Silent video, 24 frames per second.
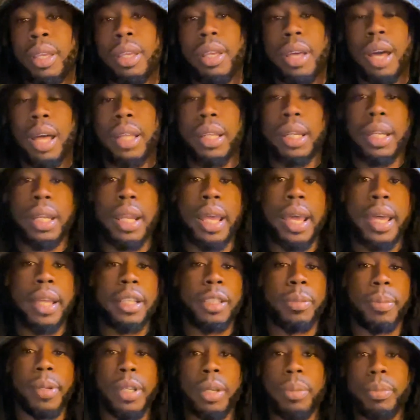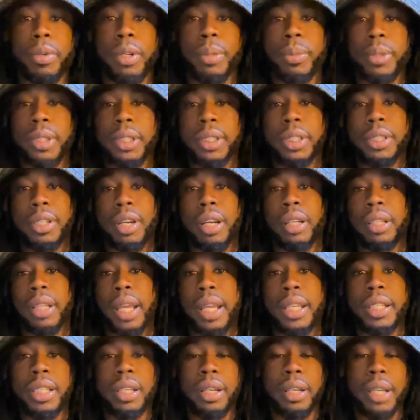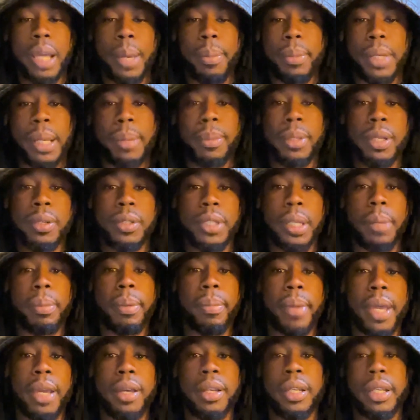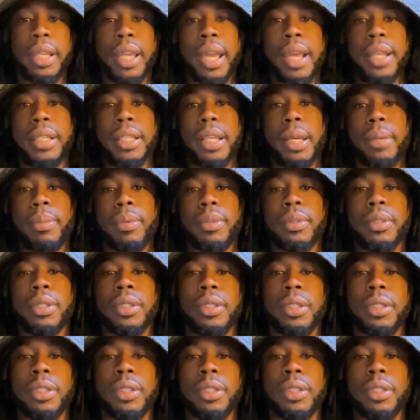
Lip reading: other than that, it's been your boy Moody Starr. Like, share, comment down below, drop a bag on the Cash App to